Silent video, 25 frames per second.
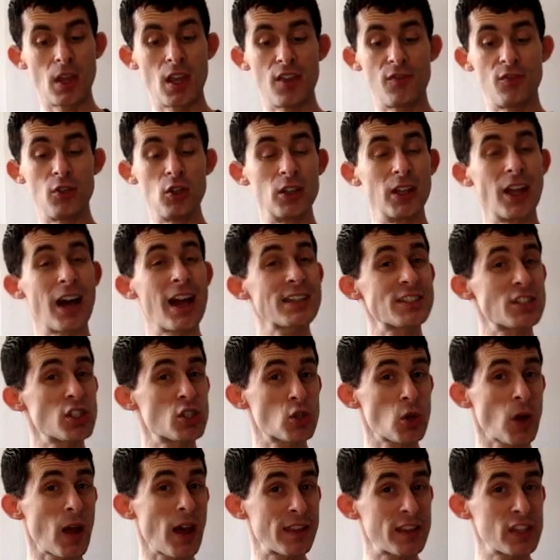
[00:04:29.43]
If you'd like to
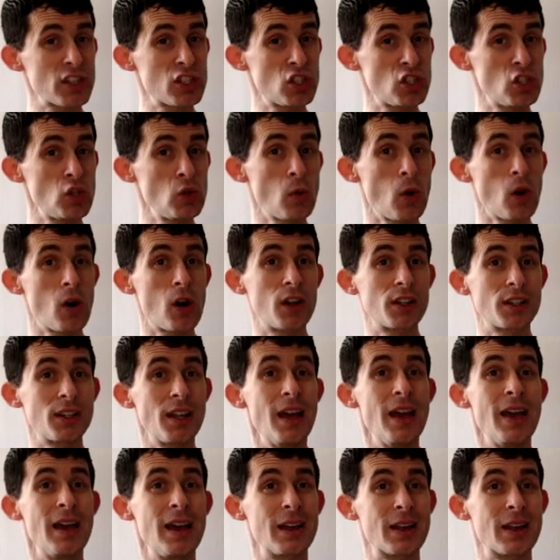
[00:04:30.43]
try this shoe on,